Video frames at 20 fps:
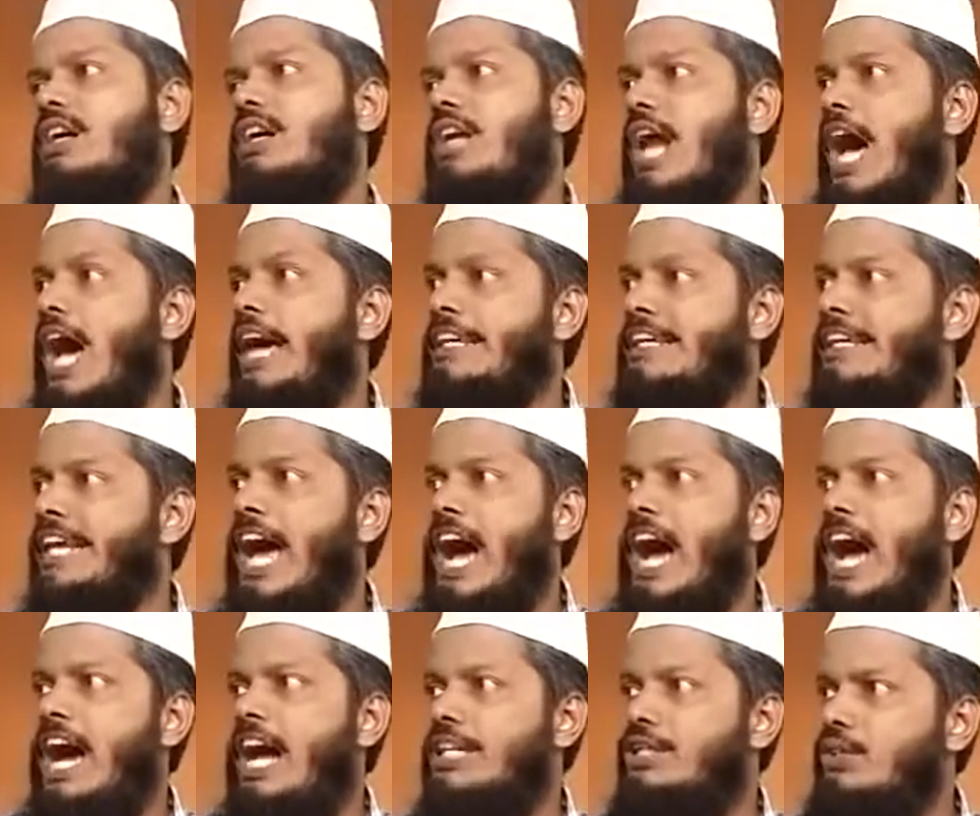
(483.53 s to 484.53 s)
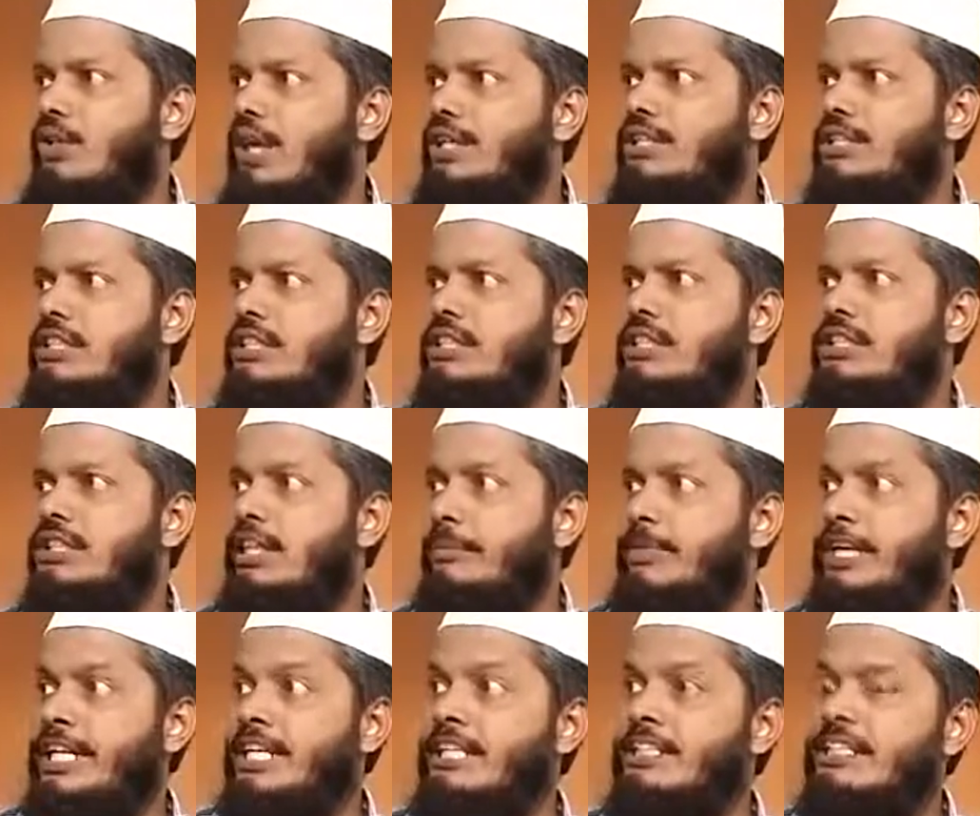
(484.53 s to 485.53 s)
Ra`ina has got the
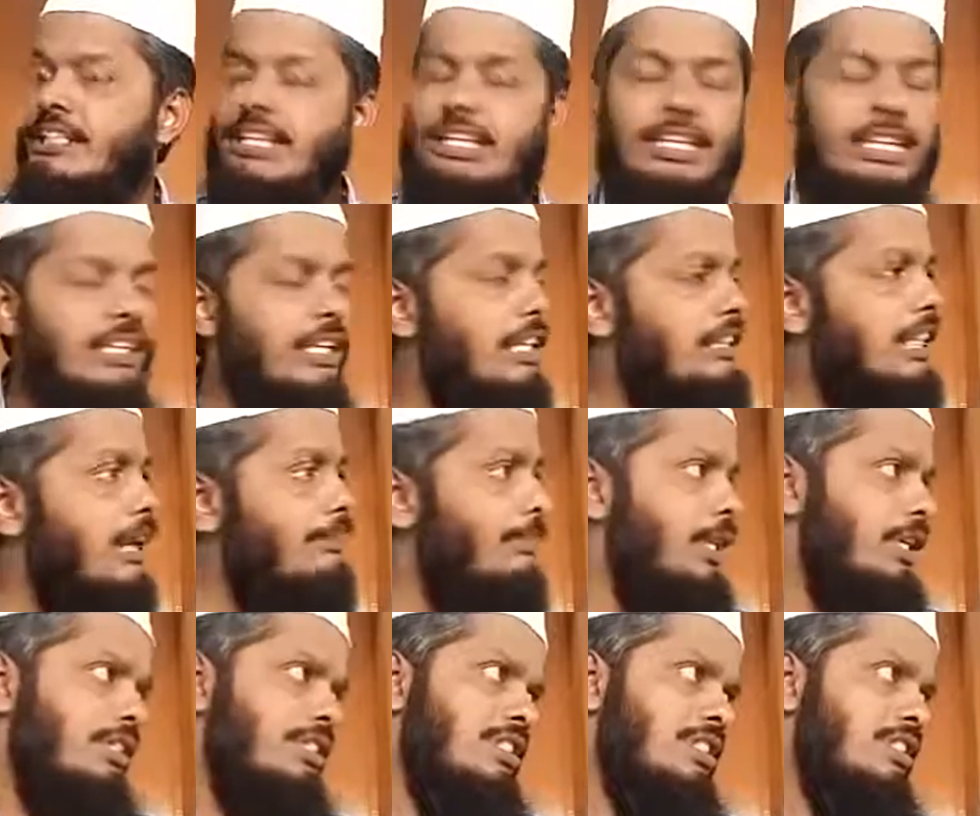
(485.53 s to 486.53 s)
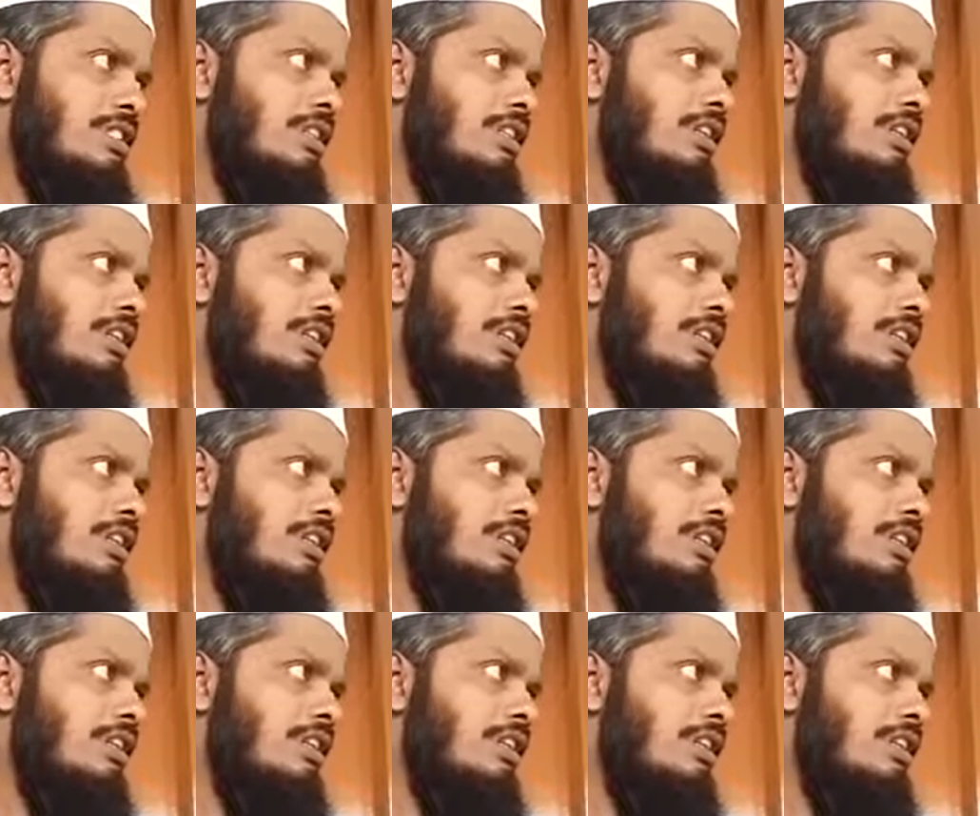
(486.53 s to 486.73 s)
meaning shepherd.